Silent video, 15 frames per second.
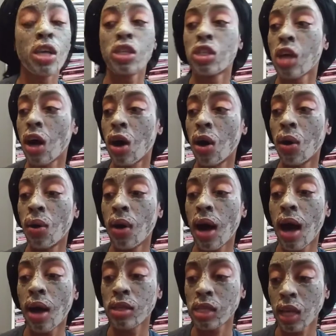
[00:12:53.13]
So
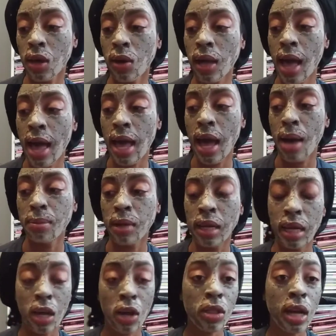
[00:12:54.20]
I was like, okay, I'm
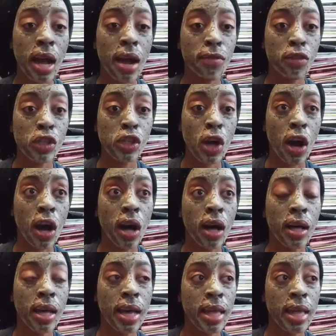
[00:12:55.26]
going to get on the conference call